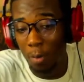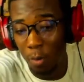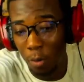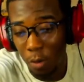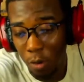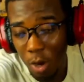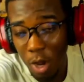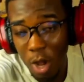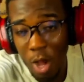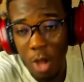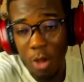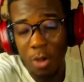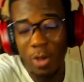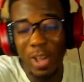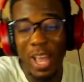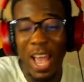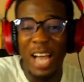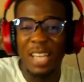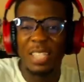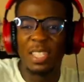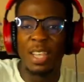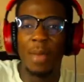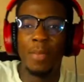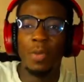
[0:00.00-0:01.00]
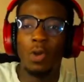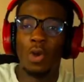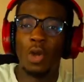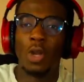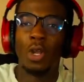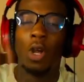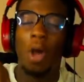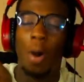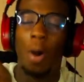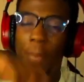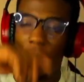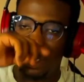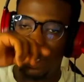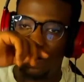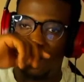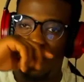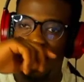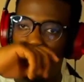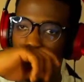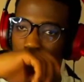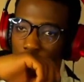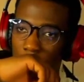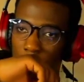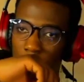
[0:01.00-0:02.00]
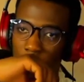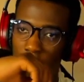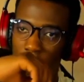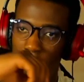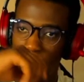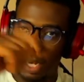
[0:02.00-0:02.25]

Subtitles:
Oh. You guys, let me know in the comments below.